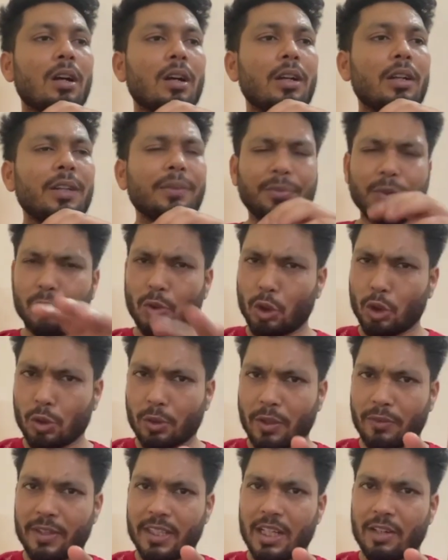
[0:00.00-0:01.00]
if you want
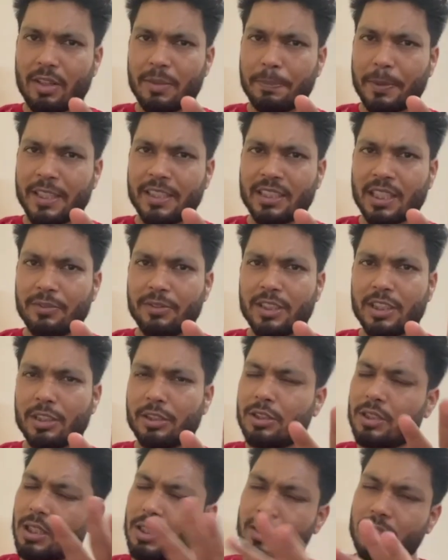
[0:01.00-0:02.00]
to avail our paid services,
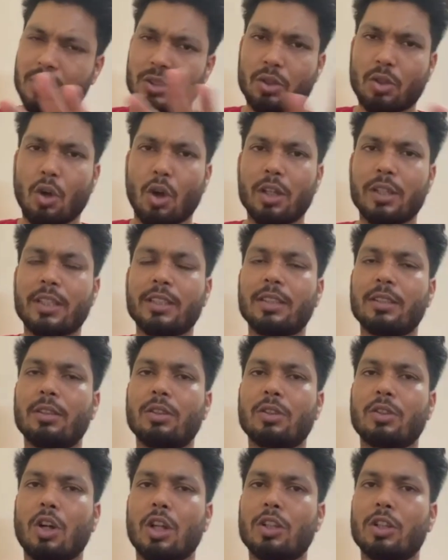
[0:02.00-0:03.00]
just call
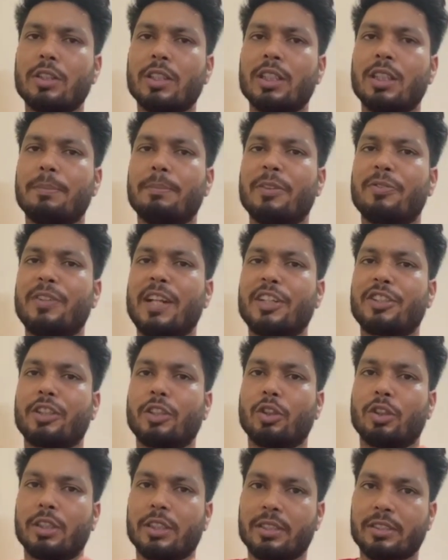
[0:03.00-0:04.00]
on the number
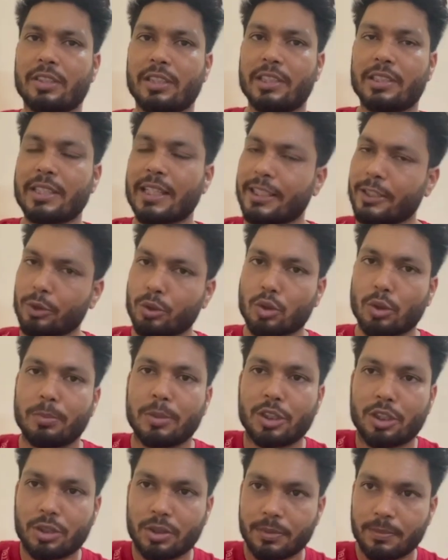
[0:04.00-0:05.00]
flashing on the screen. Thank you so much.